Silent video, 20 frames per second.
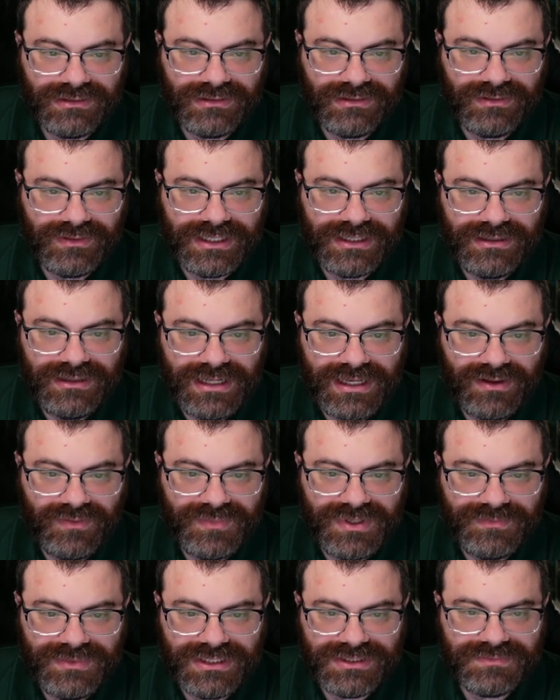All right, now
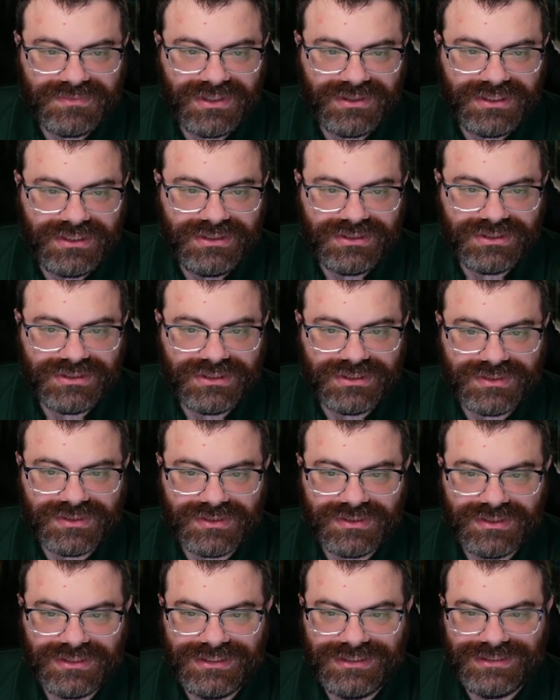maybe it's plunking
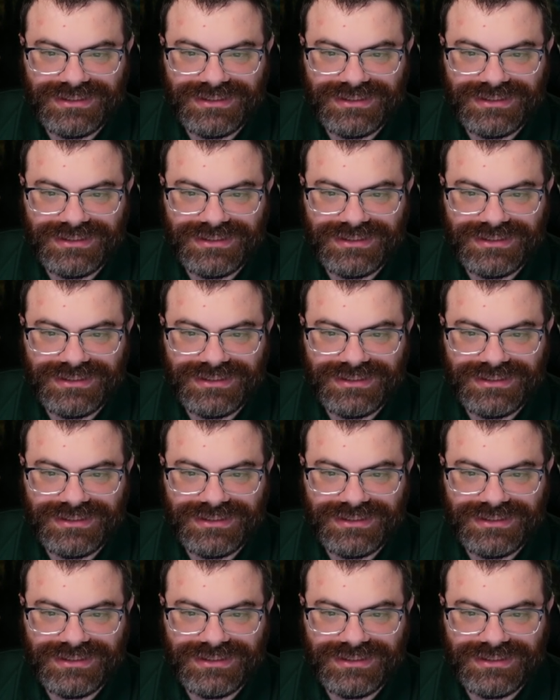digits.